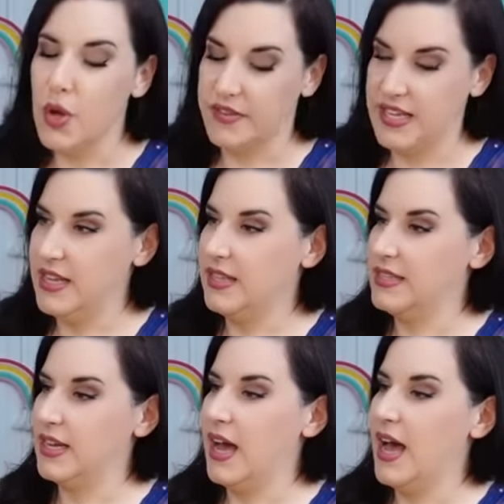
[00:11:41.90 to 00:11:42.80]
have seen
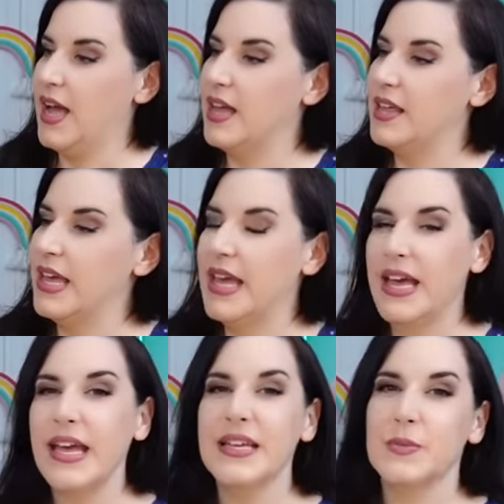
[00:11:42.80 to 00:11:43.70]
this guy
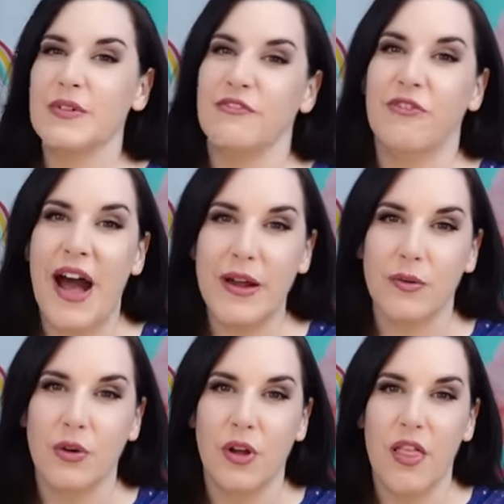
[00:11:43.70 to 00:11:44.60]
he has been
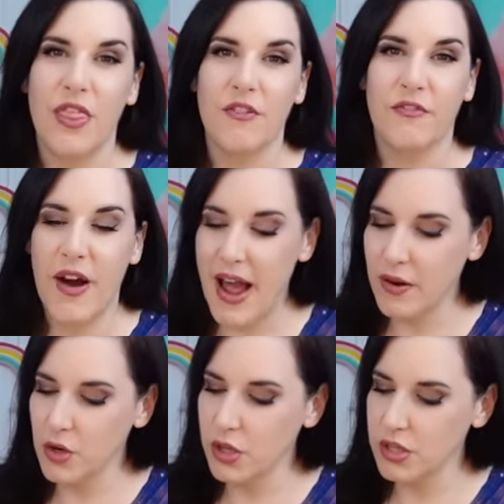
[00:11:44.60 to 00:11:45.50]
viral. The
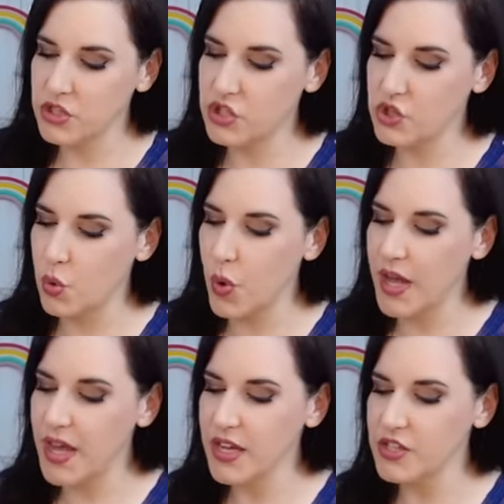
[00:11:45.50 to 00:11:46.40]
viral
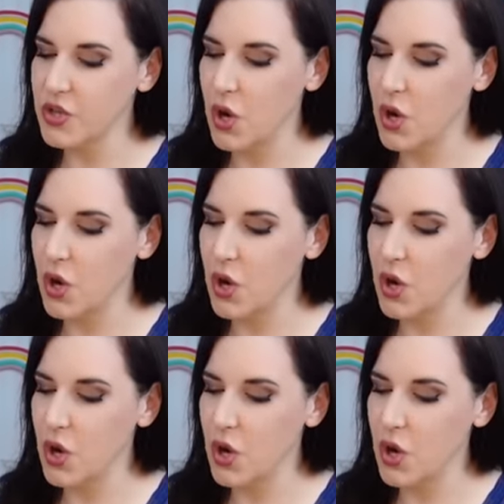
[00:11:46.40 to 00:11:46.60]
squeeze